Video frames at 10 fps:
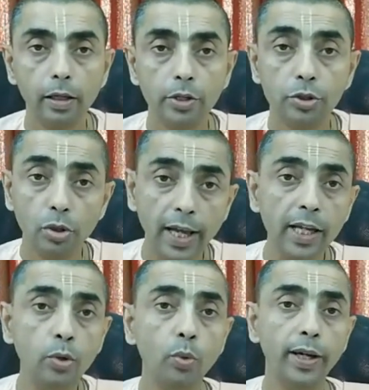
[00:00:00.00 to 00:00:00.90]
So
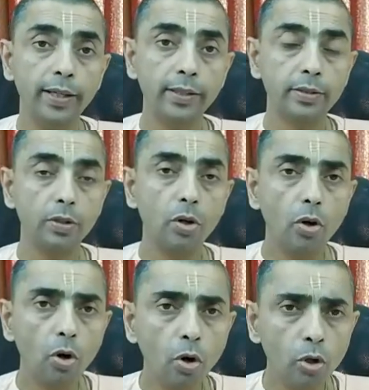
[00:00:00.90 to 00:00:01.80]
likewise,
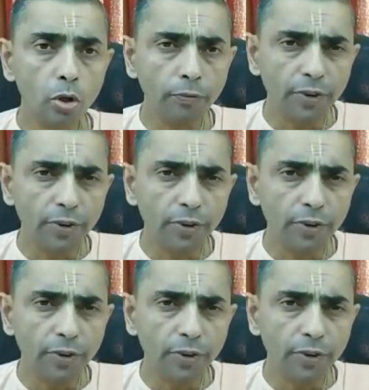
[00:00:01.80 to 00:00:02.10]
all of